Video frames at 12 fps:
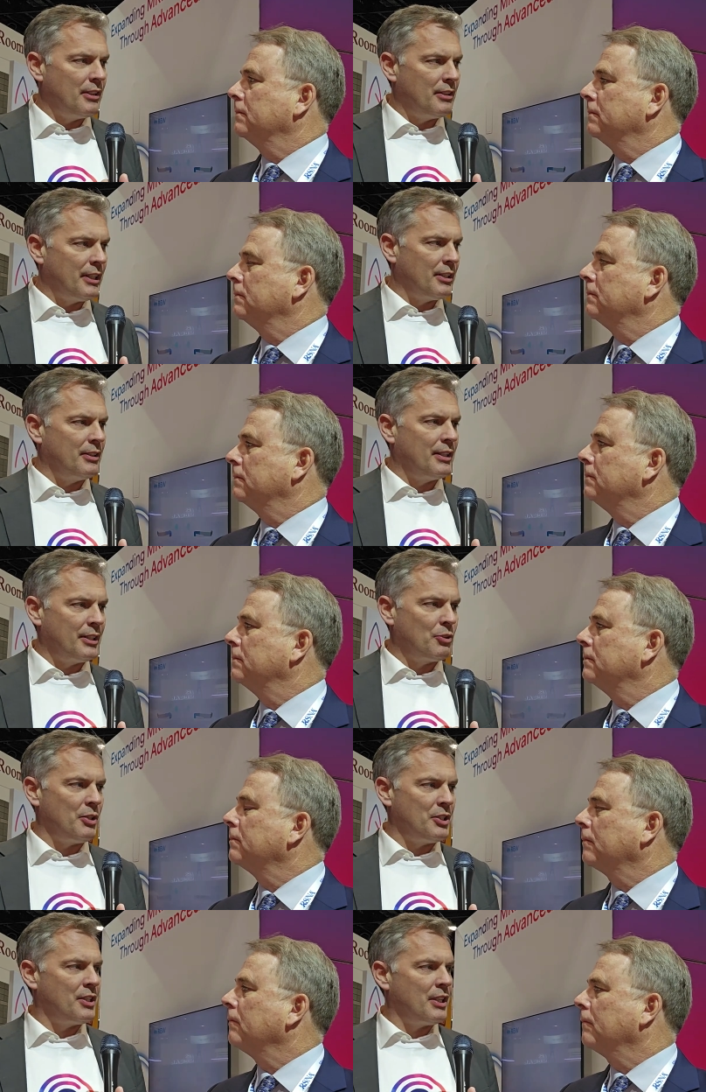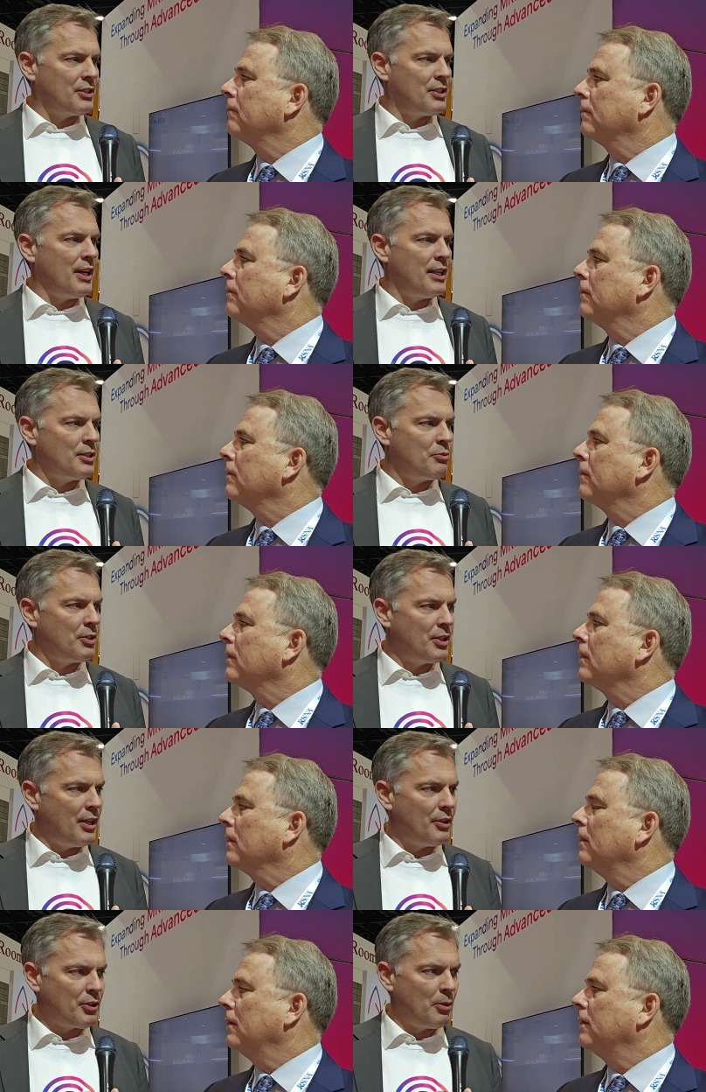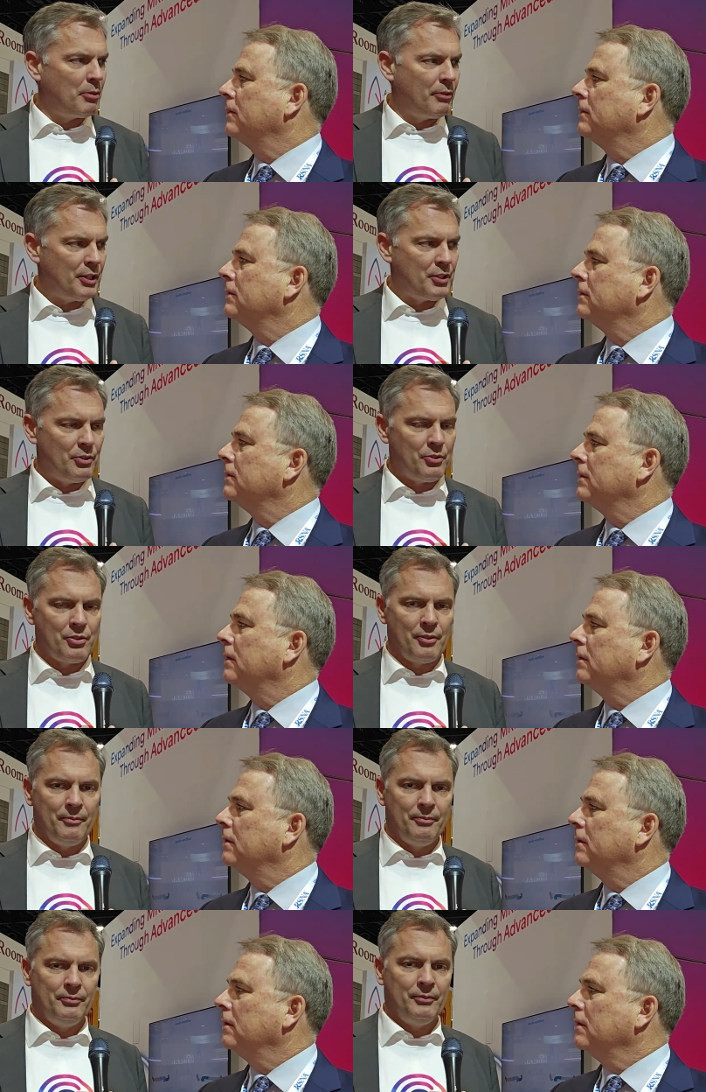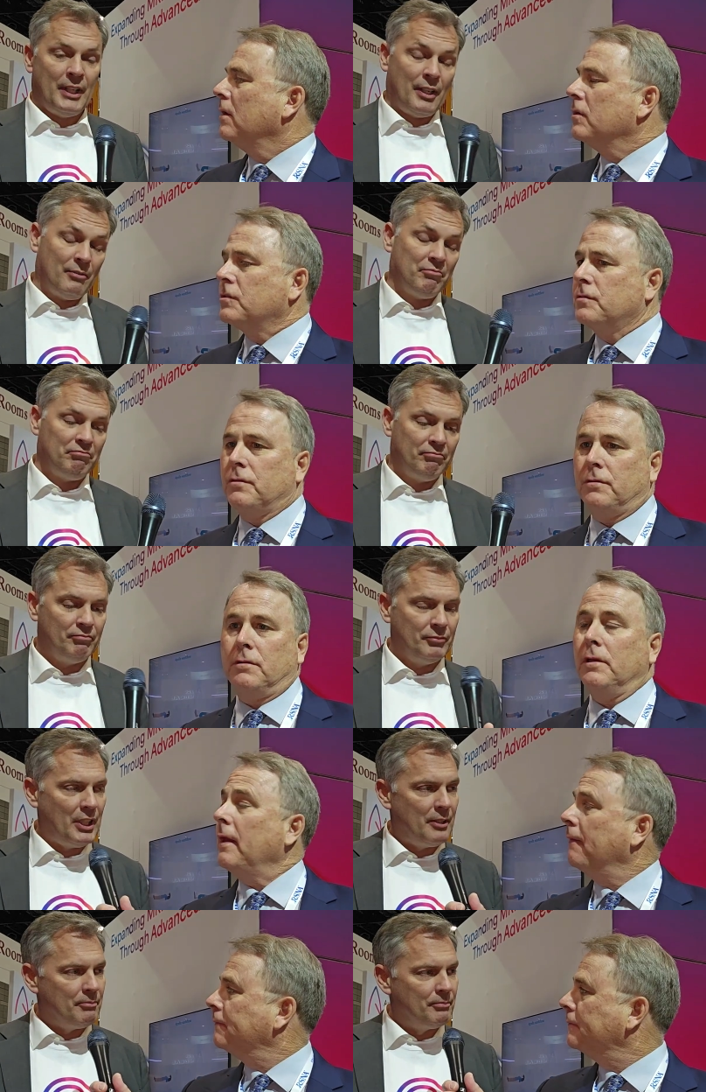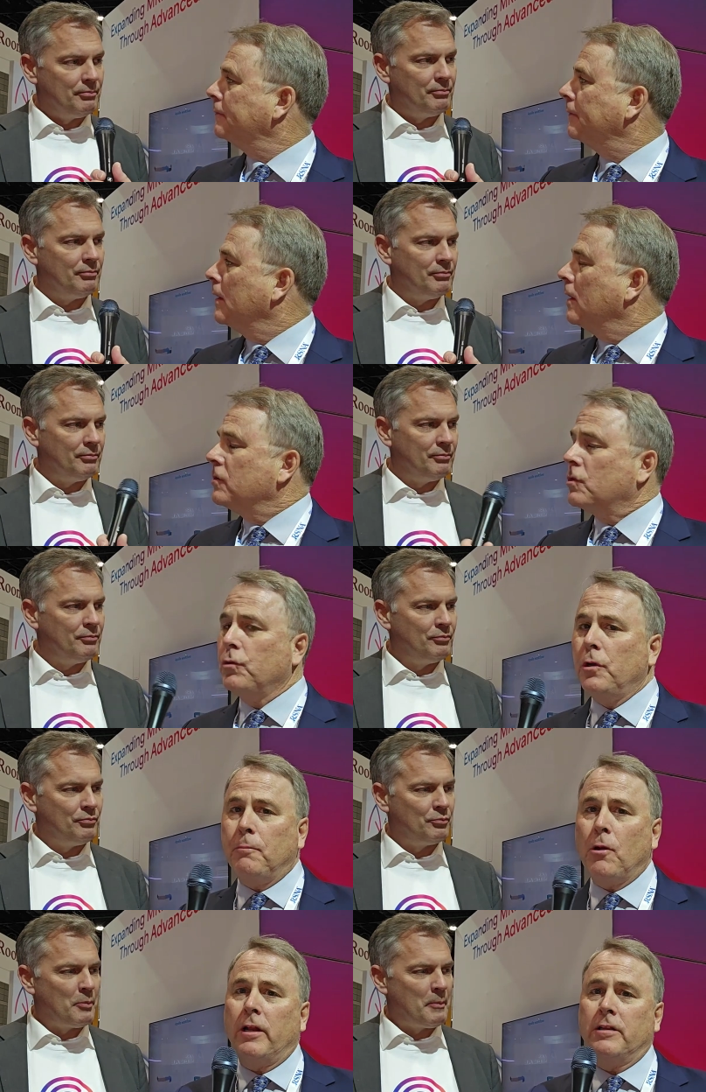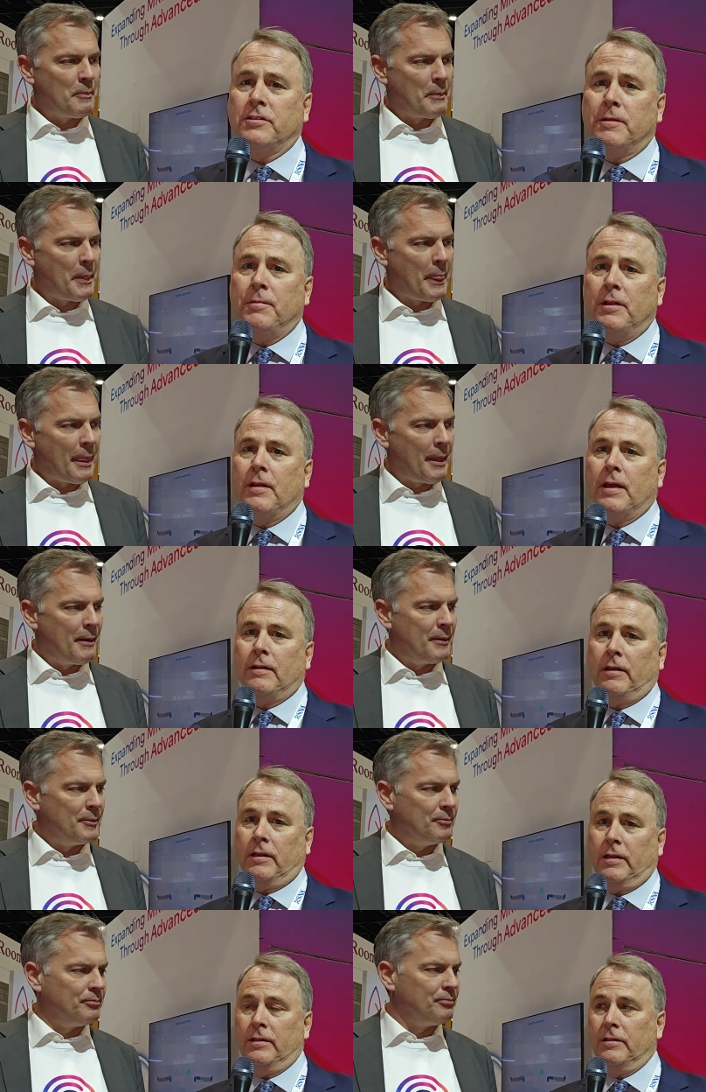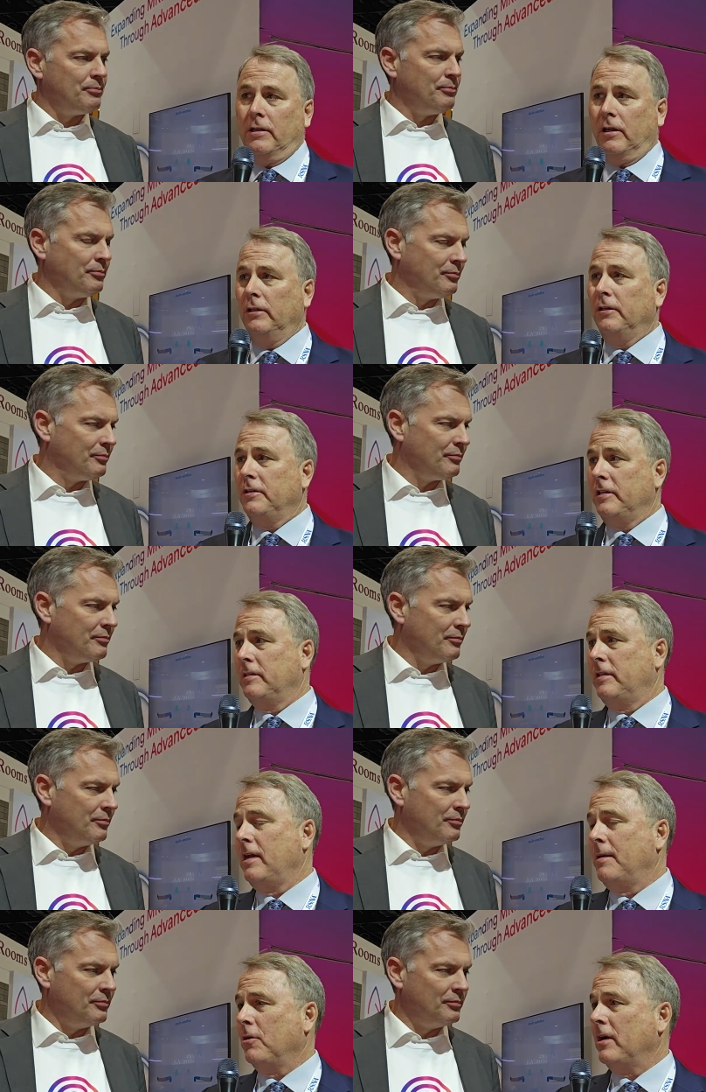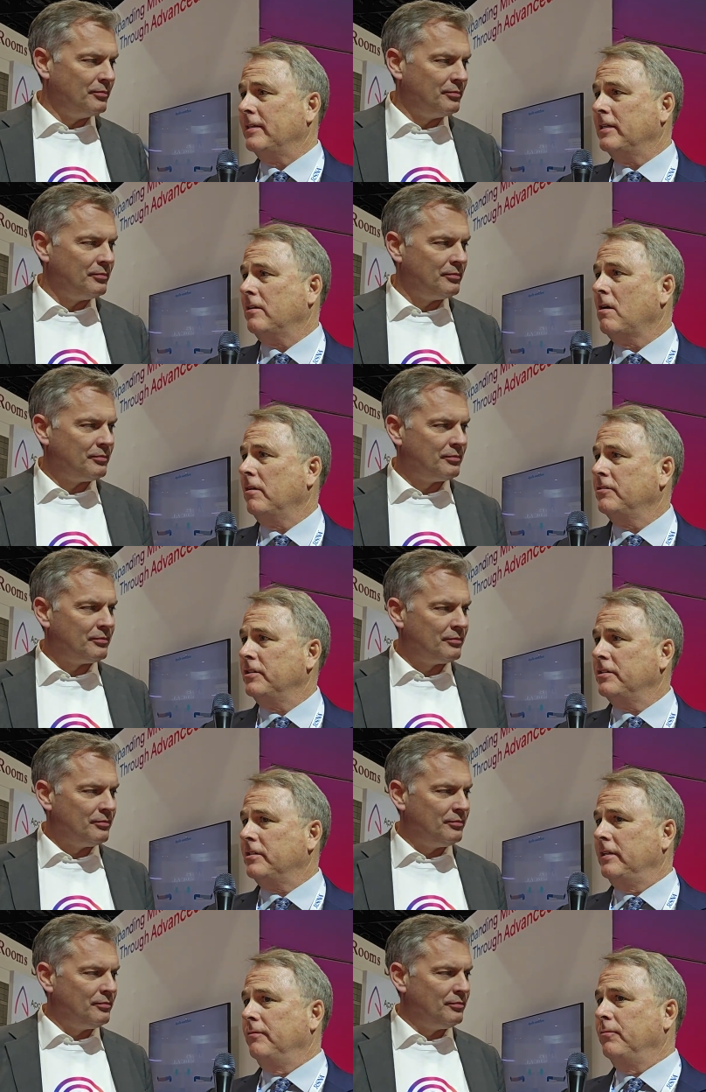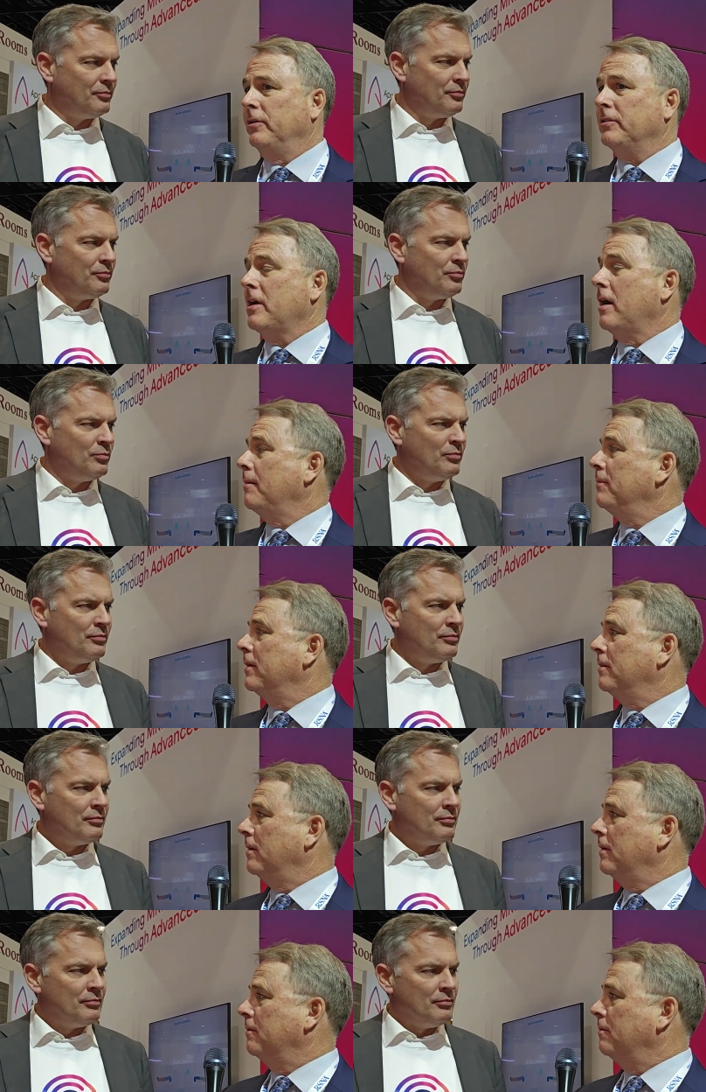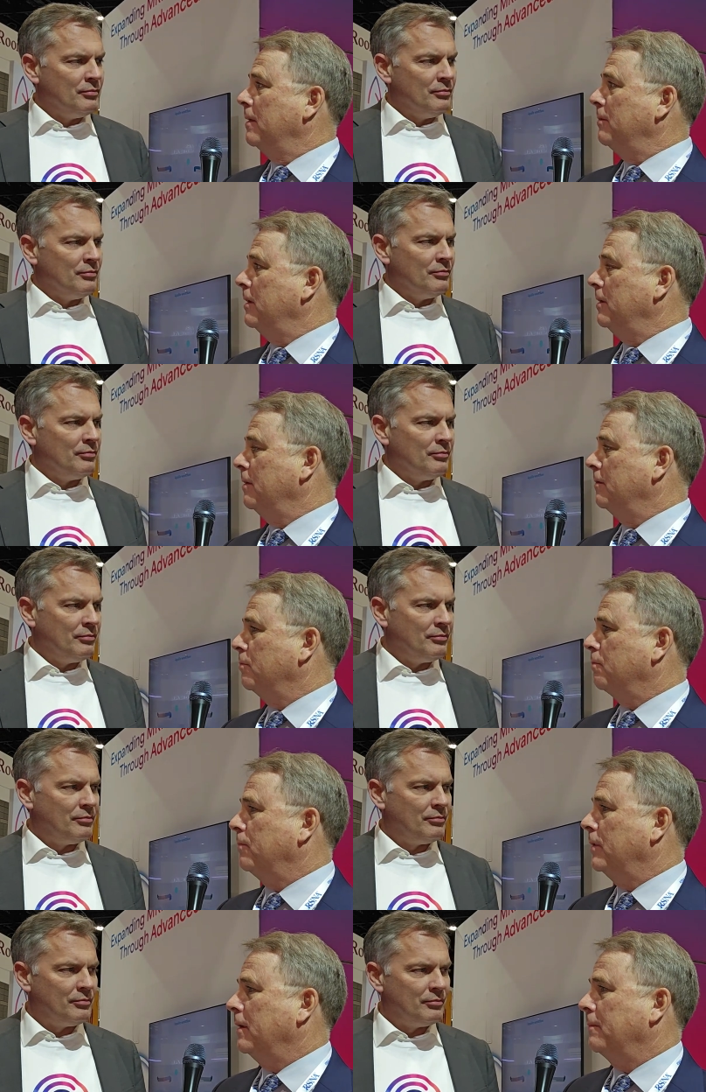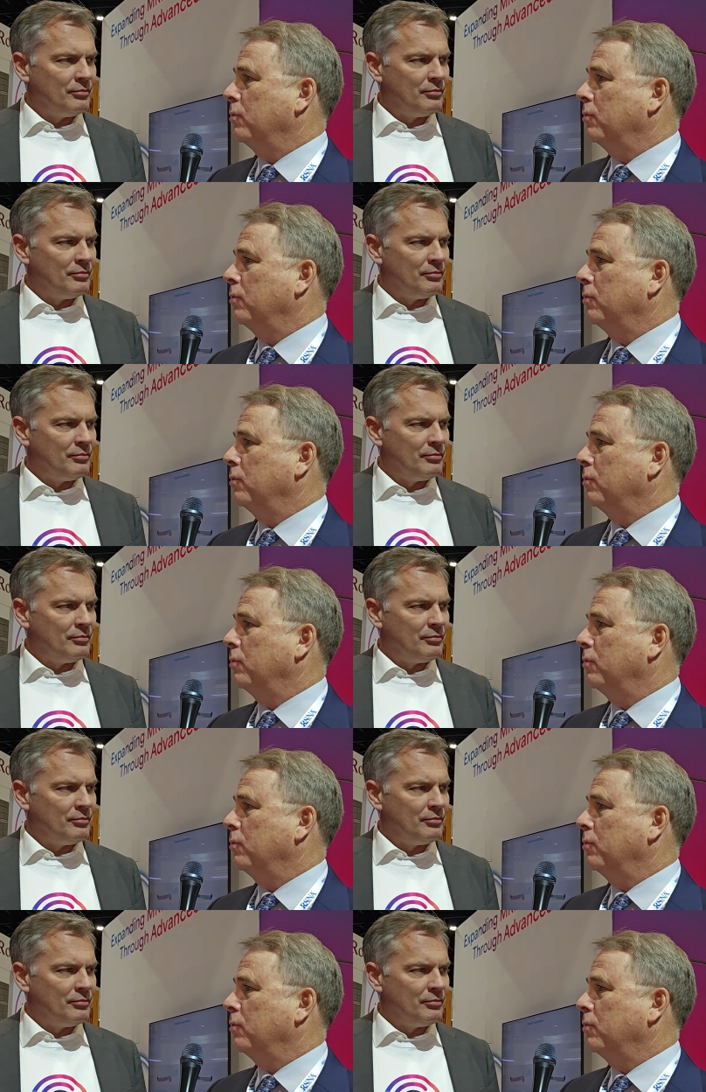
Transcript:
Speaker 1: and, and increasing anxiety with the healthcare yeah. professionals. Yeah. And yeah.
Speaker 2: So your product is something that can alert the, the MRI technologist in real time that, that maybe uh,